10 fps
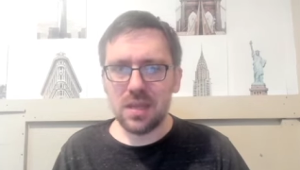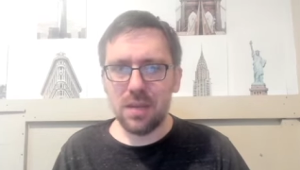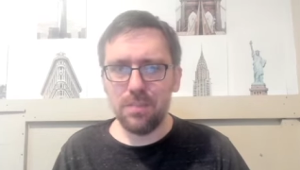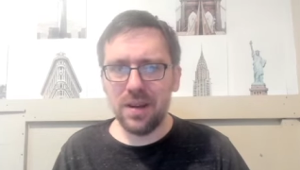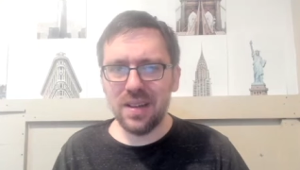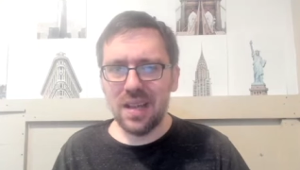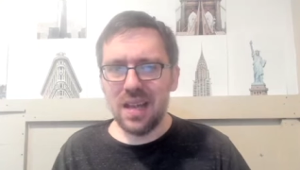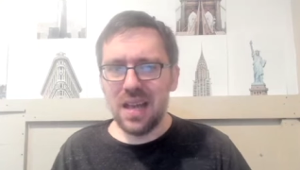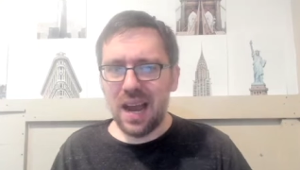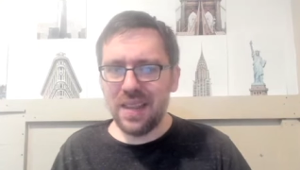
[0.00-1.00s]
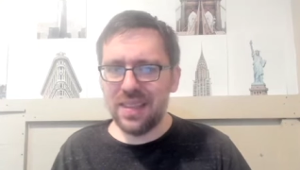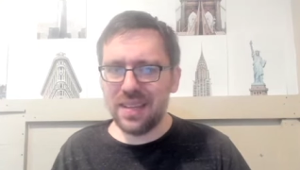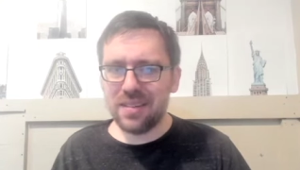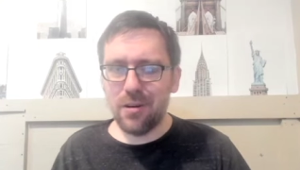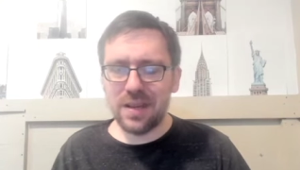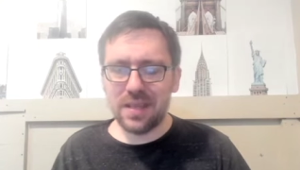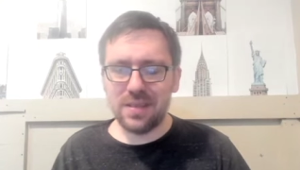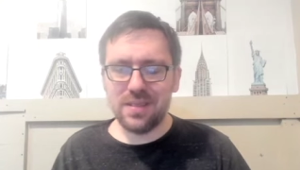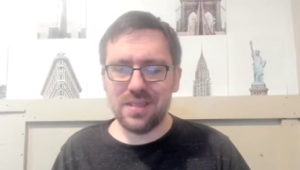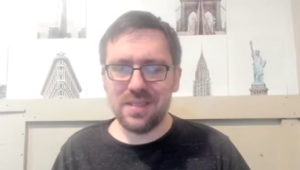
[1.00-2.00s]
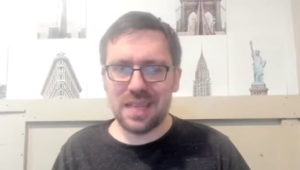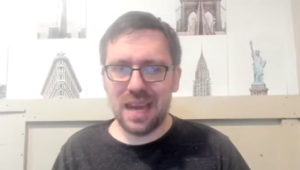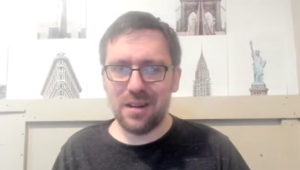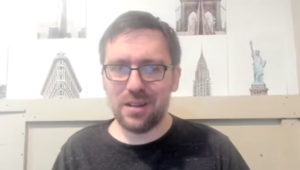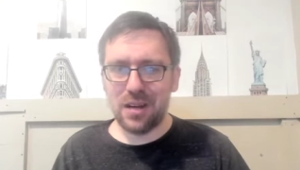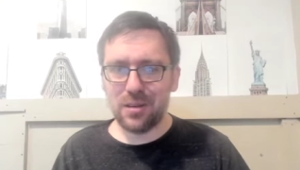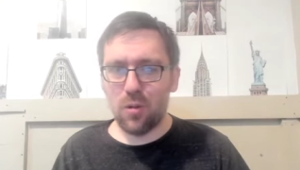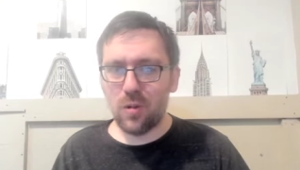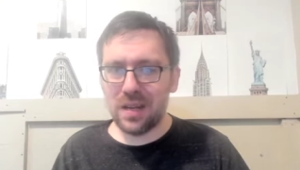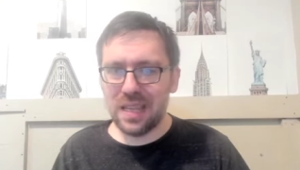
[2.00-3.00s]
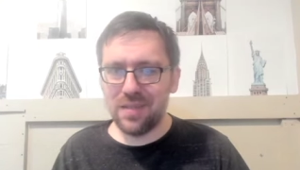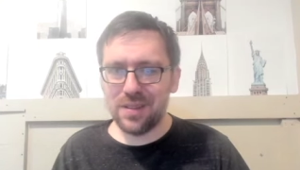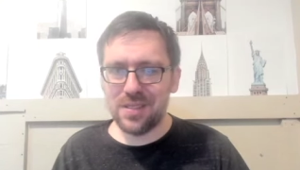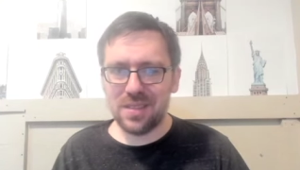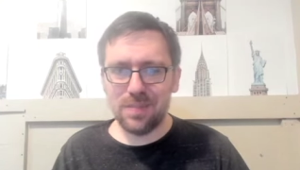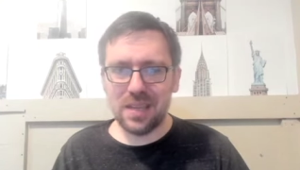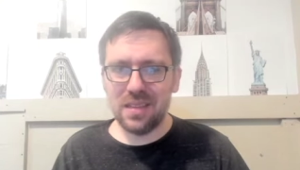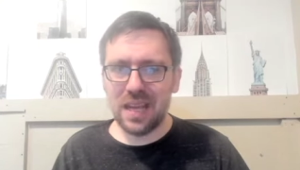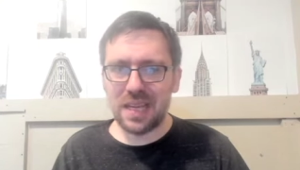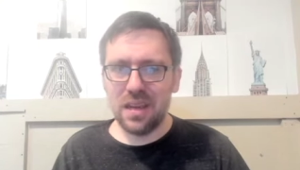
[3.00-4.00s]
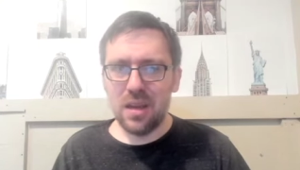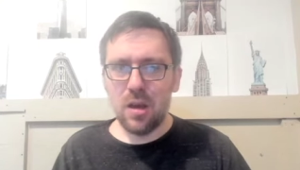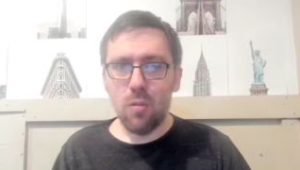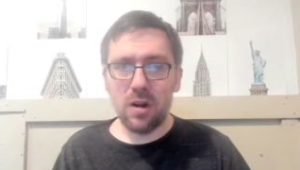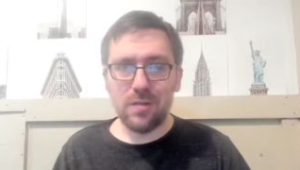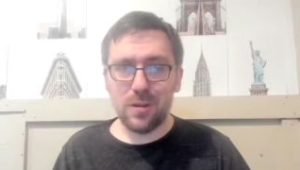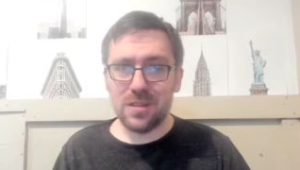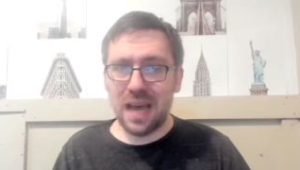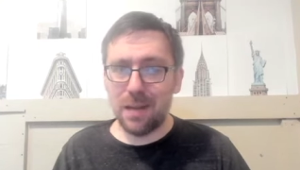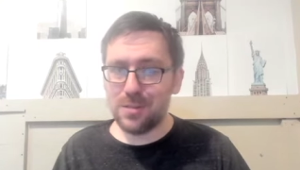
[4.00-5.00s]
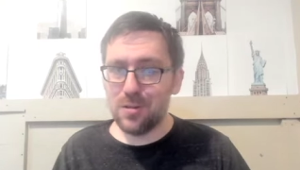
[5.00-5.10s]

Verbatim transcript: But I think going into the season counting on Corey Davis to be like one of your top two